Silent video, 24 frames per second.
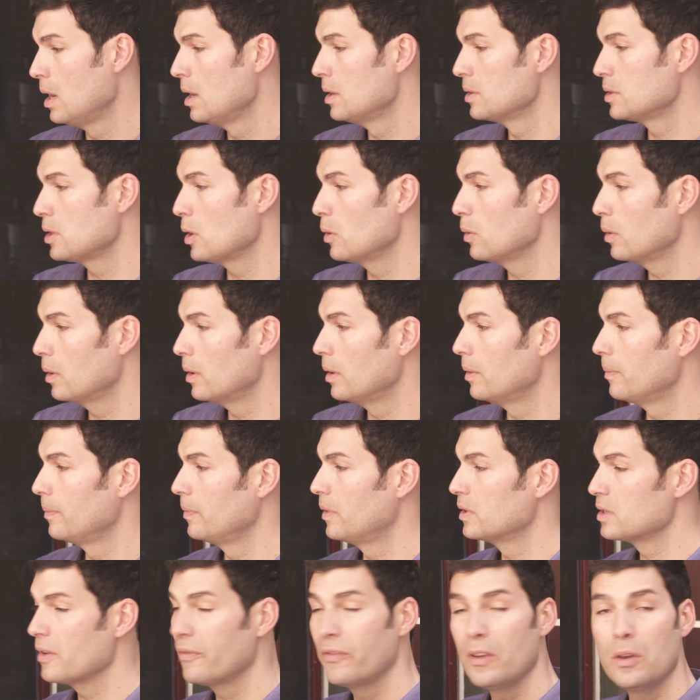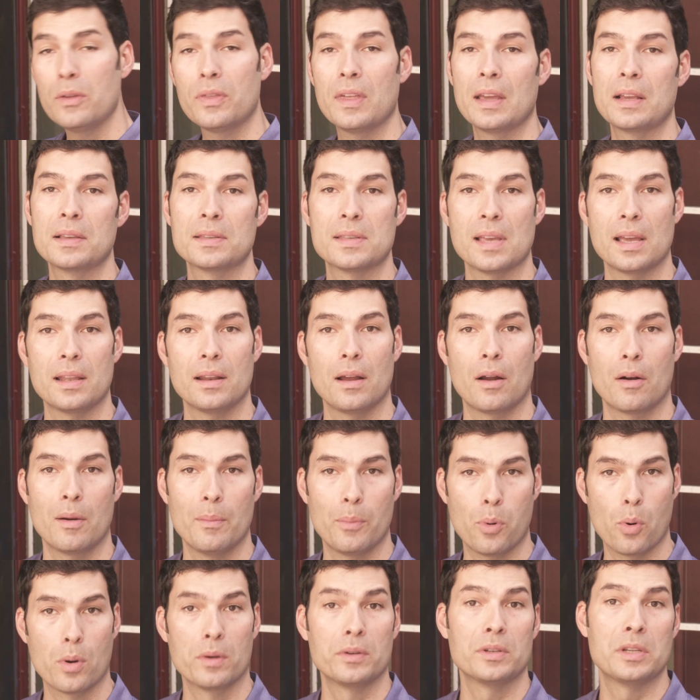So there's a few things that are
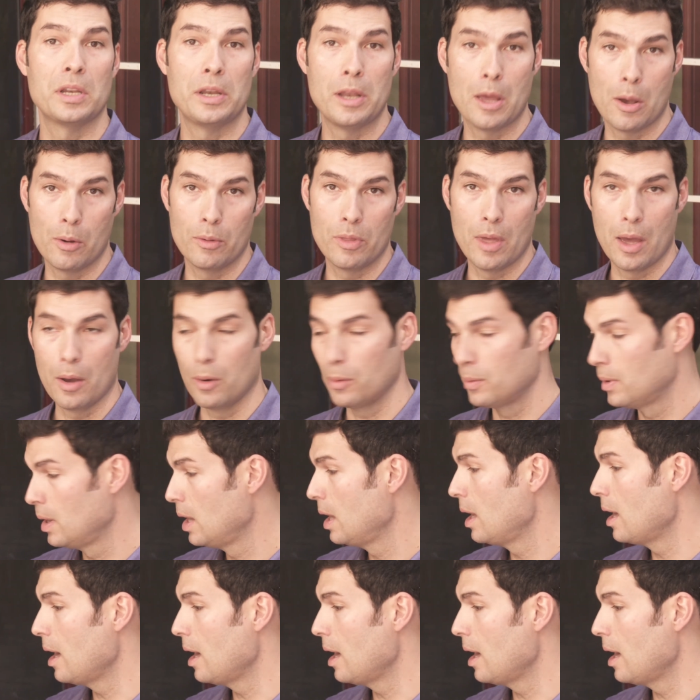important to know, though.